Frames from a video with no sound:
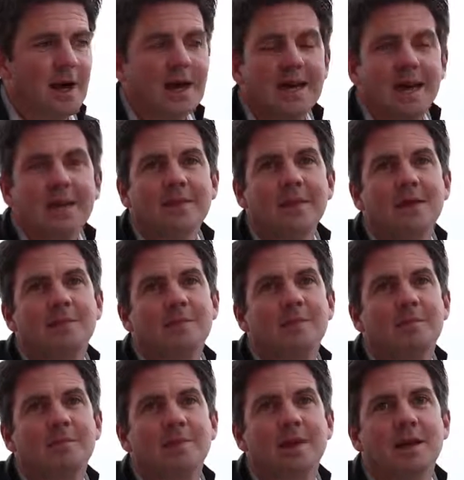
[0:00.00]
again, that's
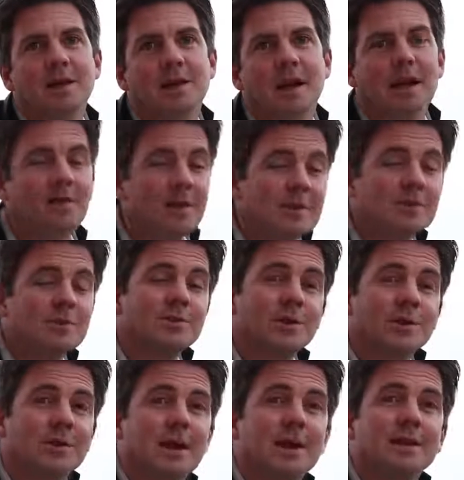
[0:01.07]
something that there's
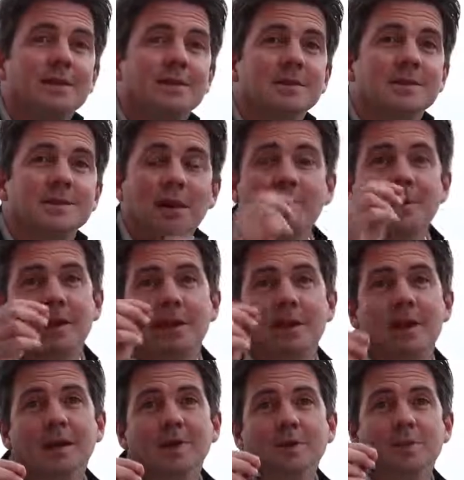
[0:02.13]
also credits. Some of the
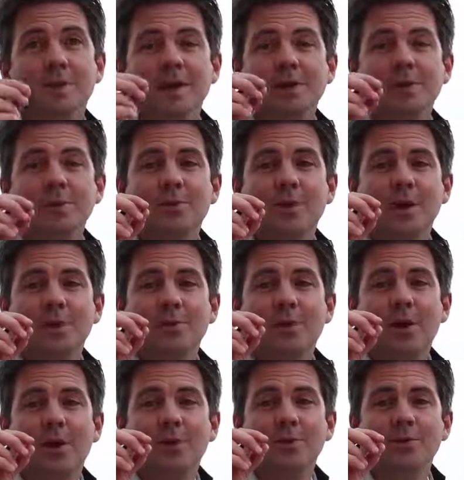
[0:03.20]
things when you
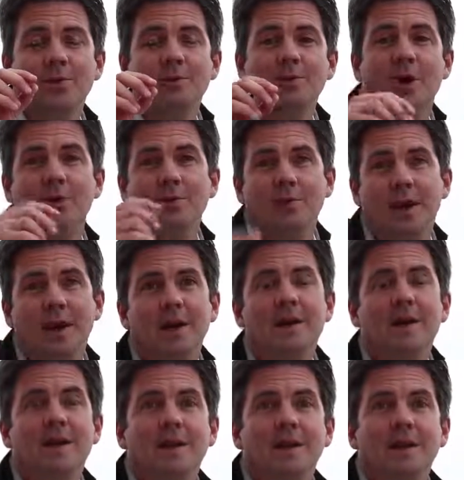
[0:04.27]
hold them
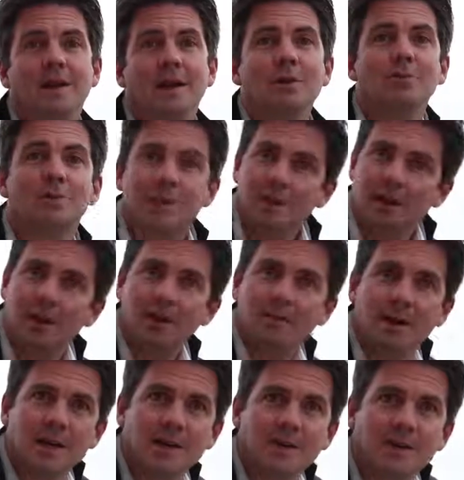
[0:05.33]
overnight, they'll
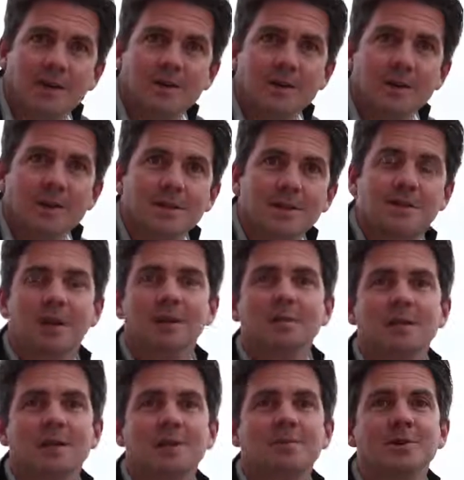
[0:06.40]
return money to you. So
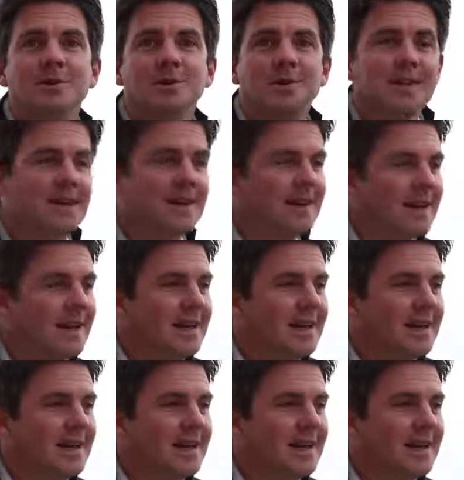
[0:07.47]
sometime you'll see